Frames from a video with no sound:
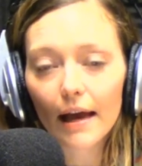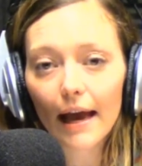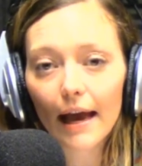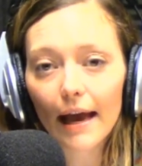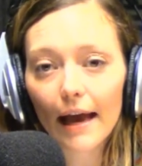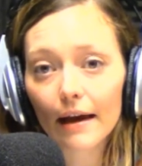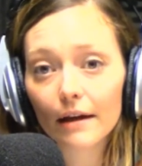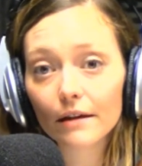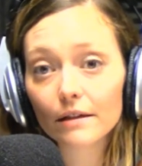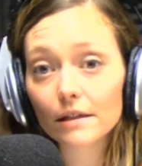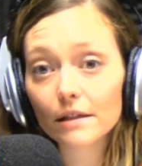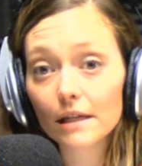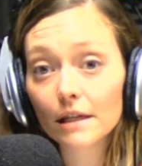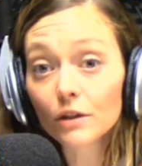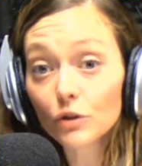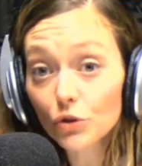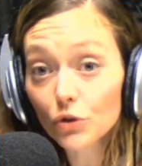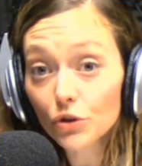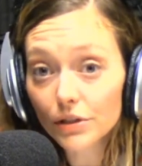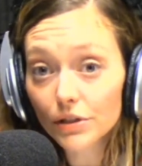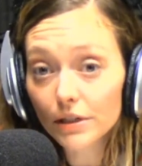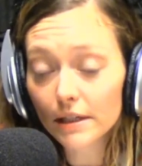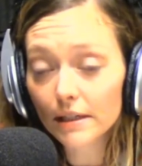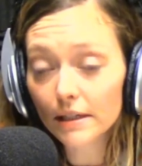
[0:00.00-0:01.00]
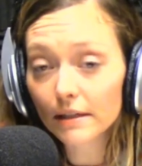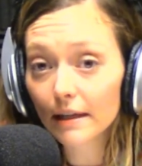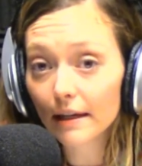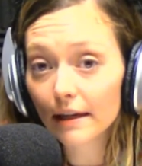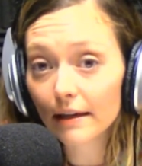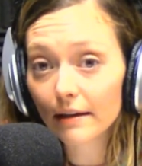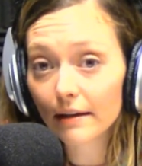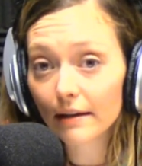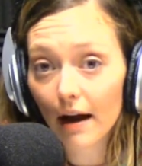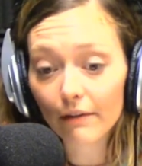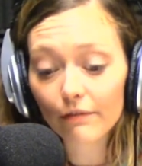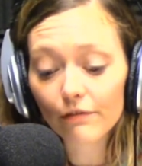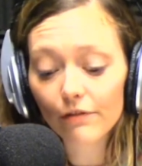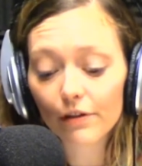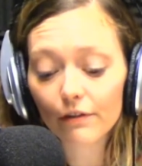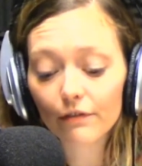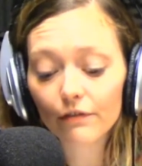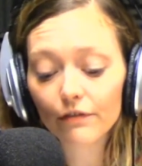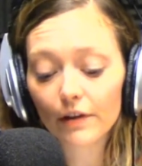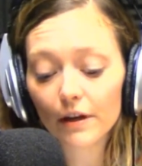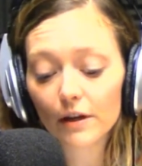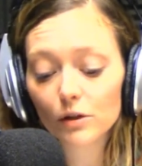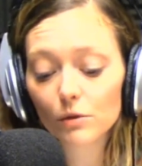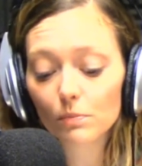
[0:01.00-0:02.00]
And interestingly enough, the
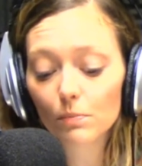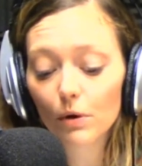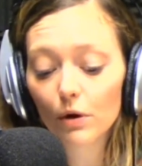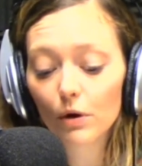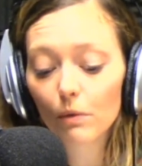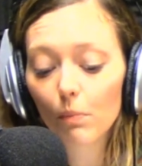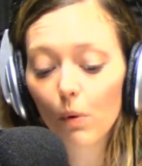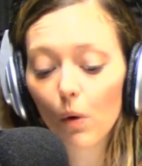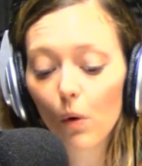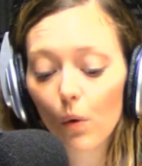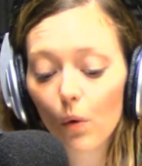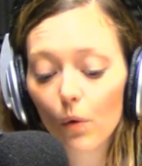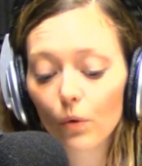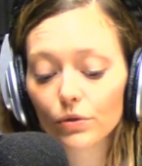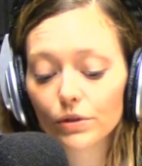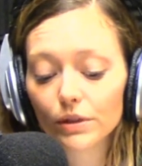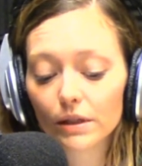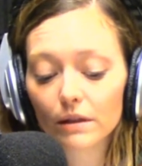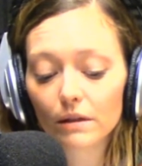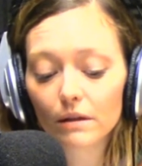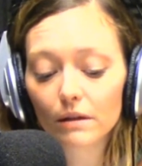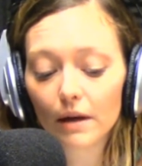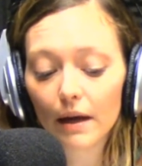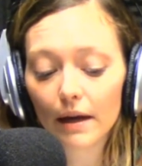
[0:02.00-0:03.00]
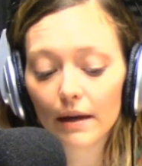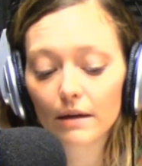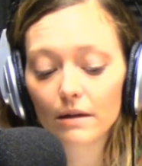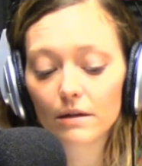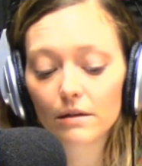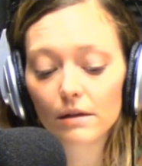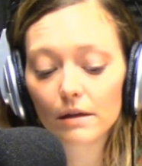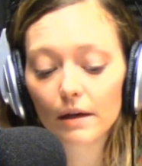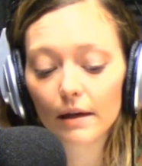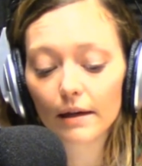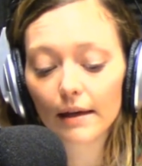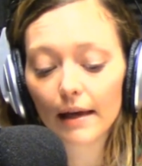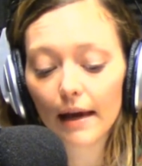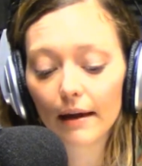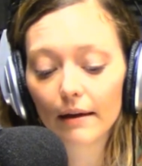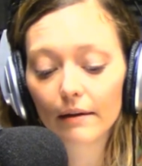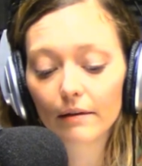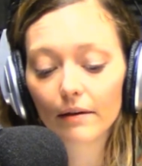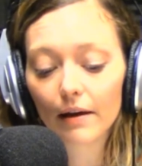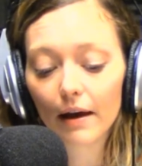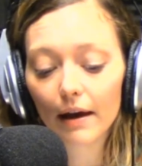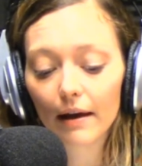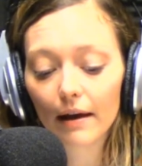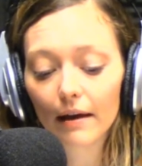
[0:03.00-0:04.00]
Facebook polled, and
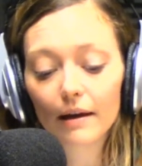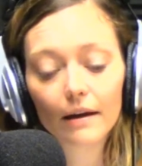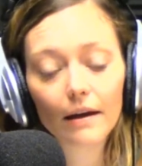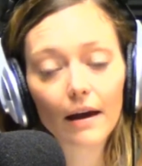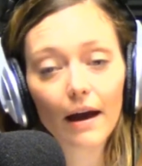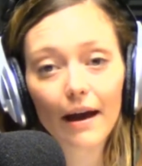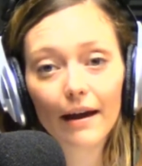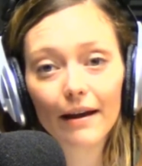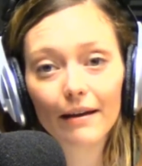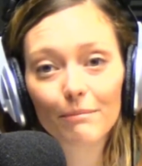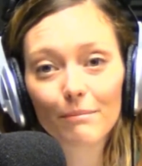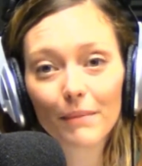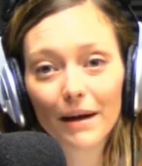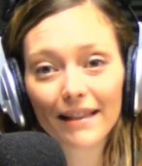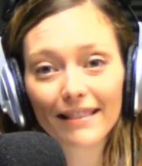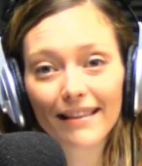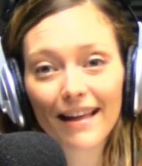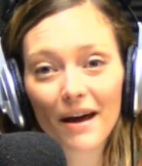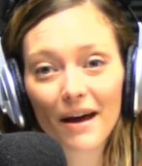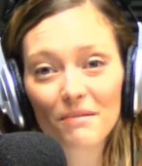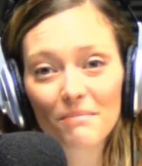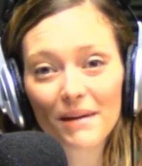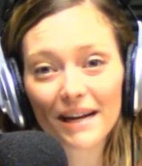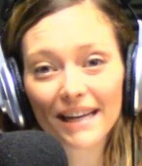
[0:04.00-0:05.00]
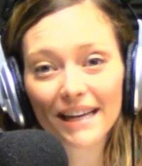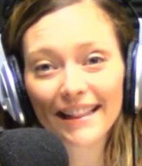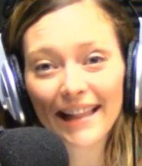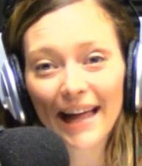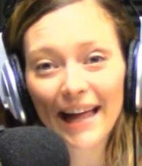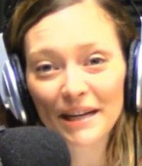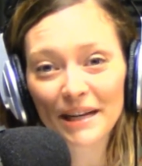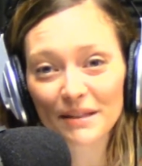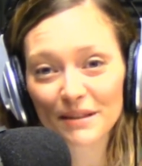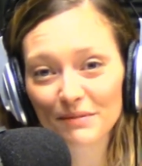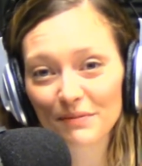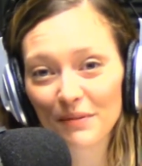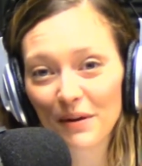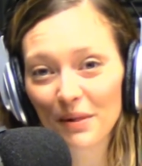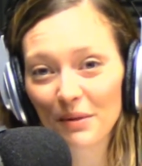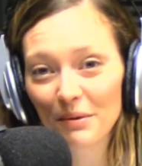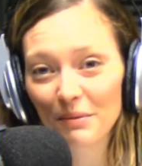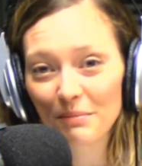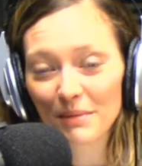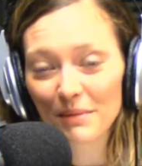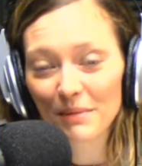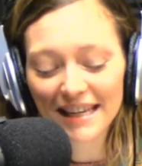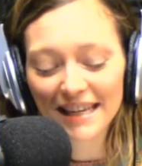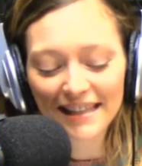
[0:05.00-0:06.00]
again, a lot of my clients follow
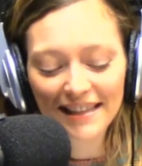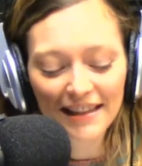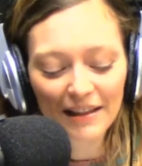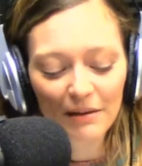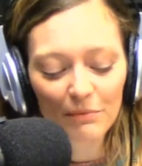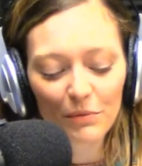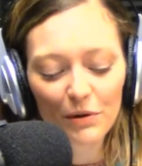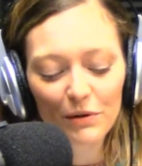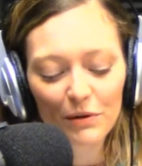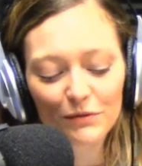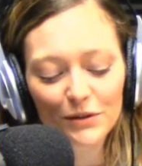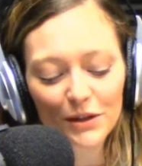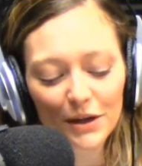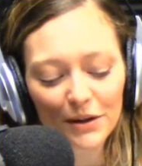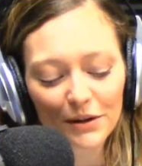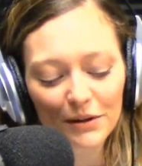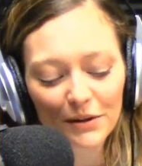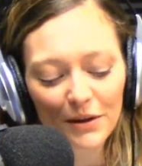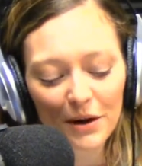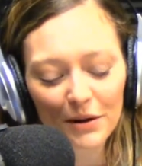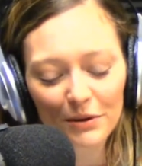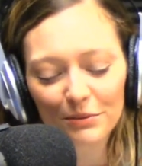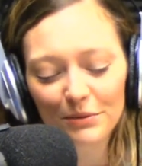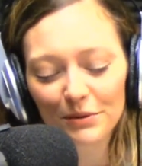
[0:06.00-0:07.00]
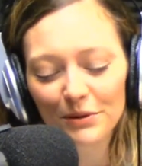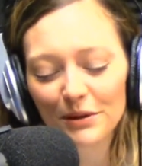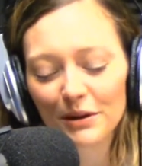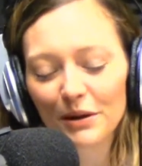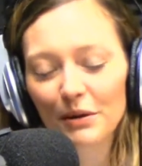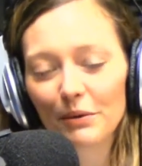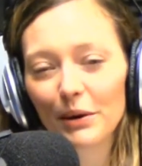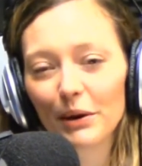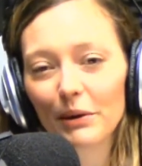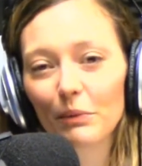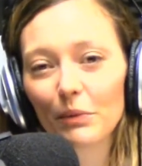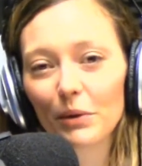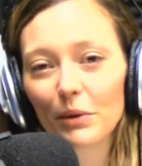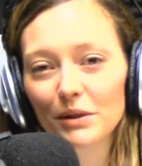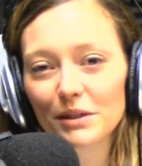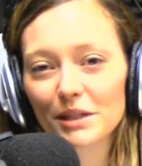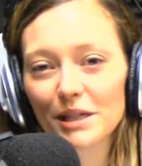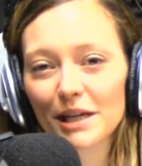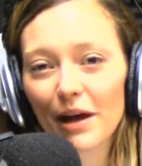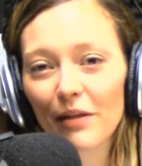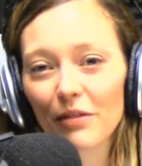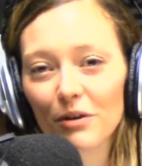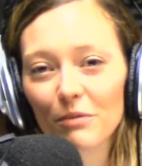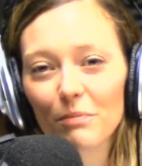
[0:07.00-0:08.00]
me, and we've done a lot of really great work
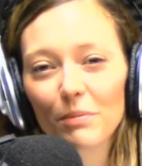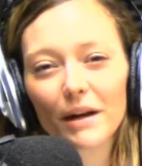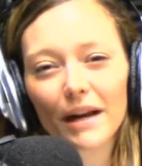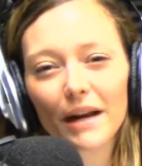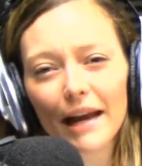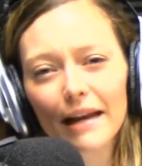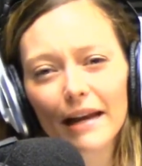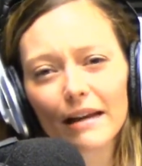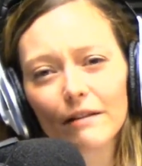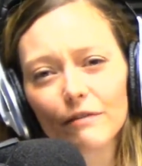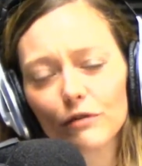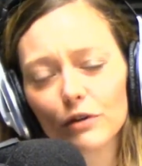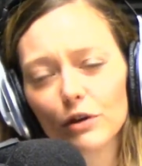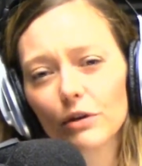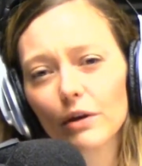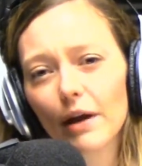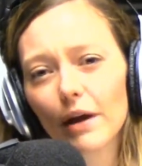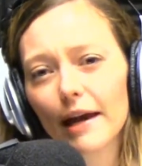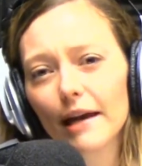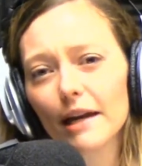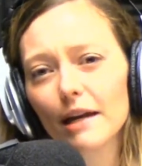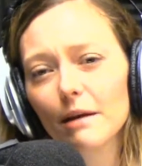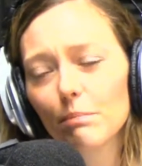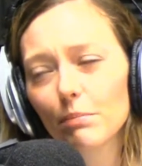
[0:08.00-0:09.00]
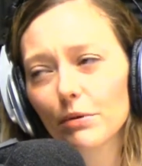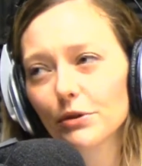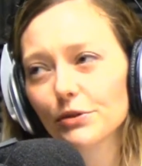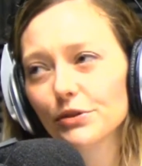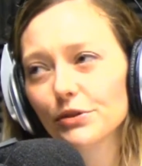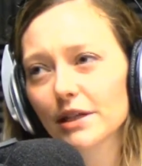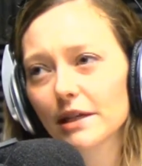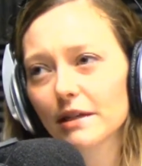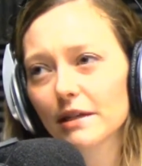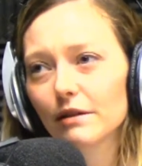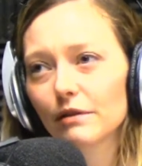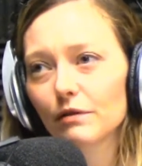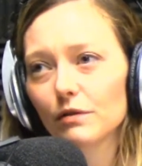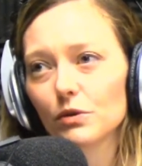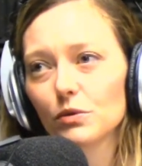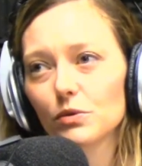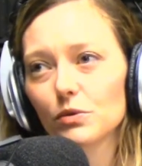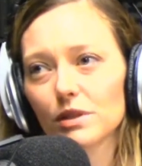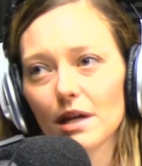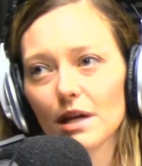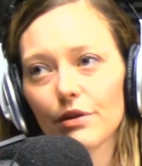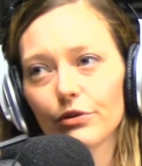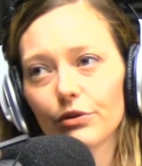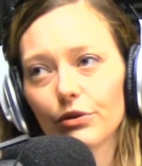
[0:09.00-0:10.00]
together. But 80% of you
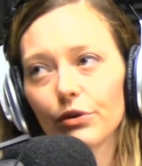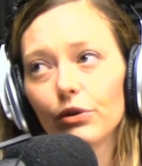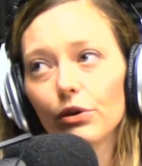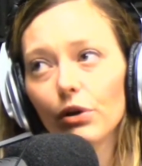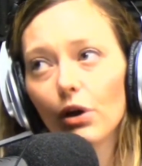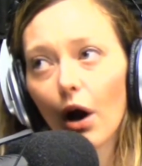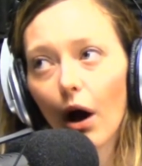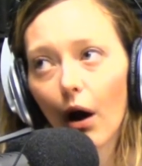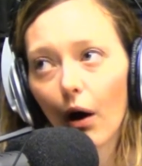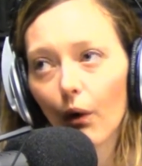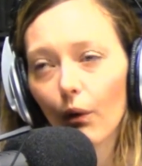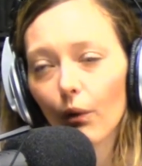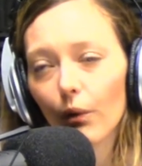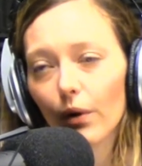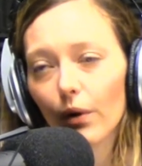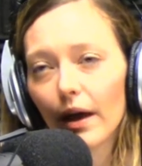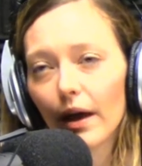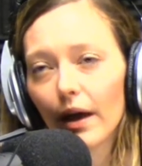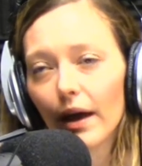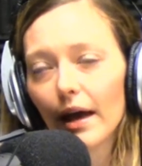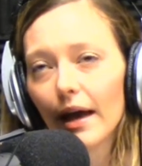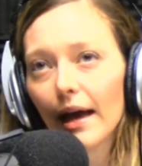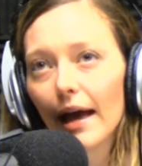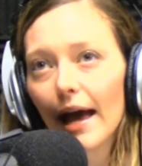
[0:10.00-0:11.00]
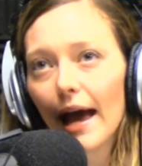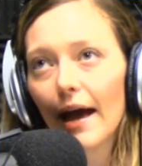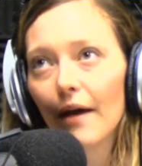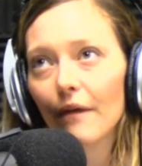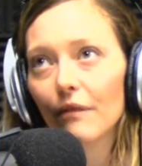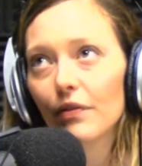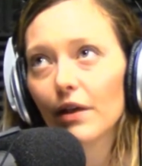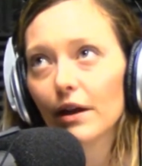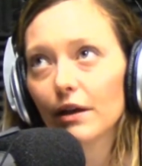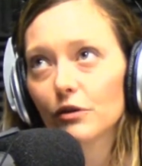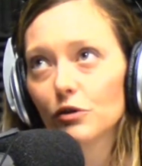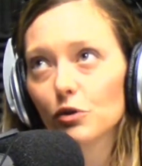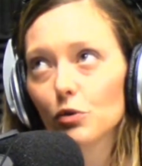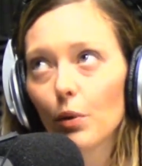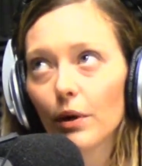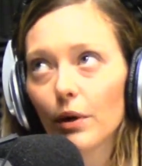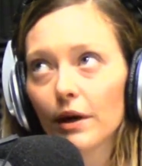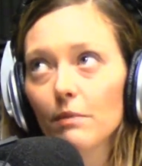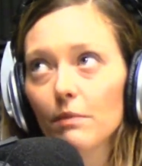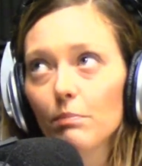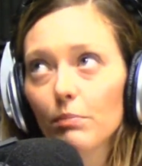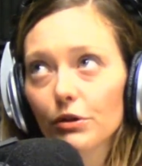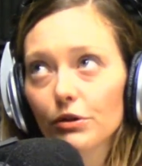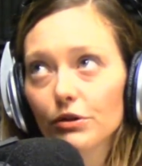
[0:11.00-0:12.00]
said no, and then
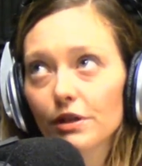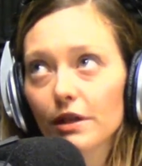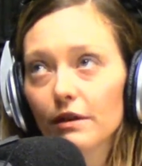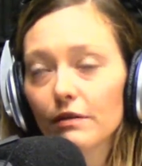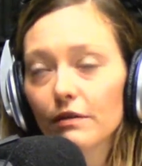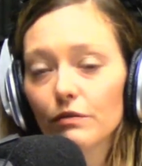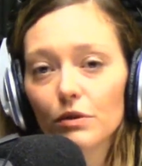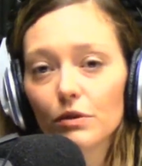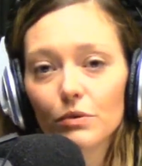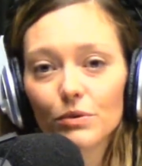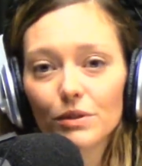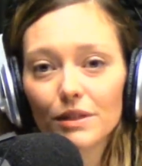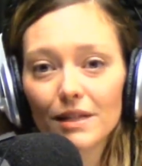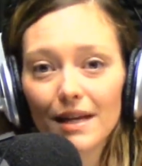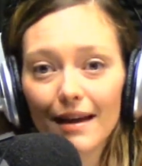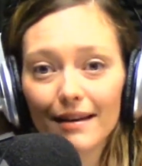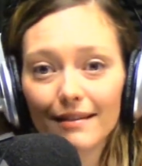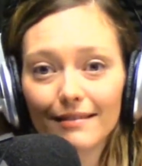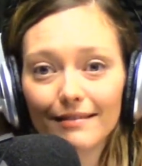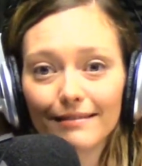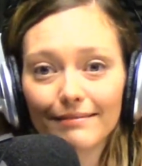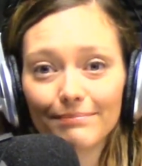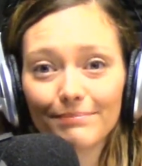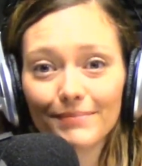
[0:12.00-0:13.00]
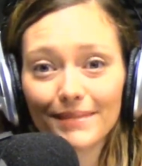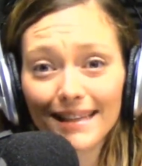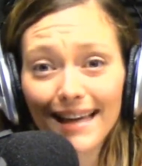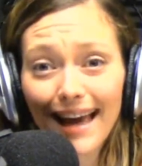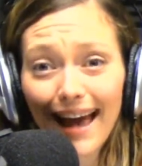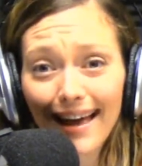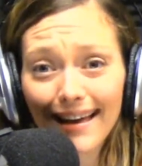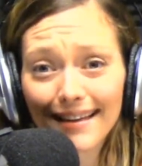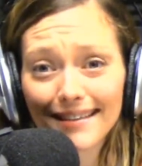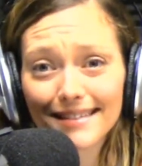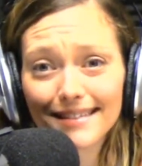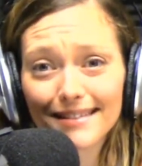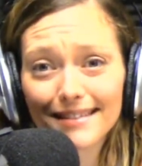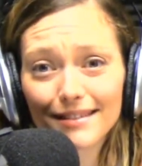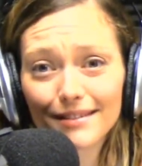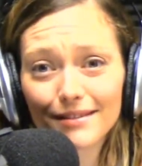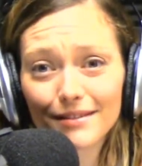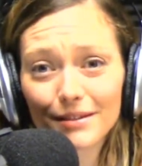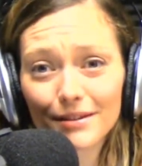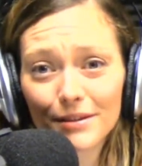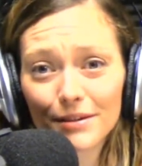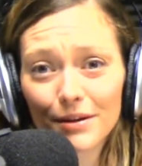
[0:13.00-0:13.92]
20% of you said yes.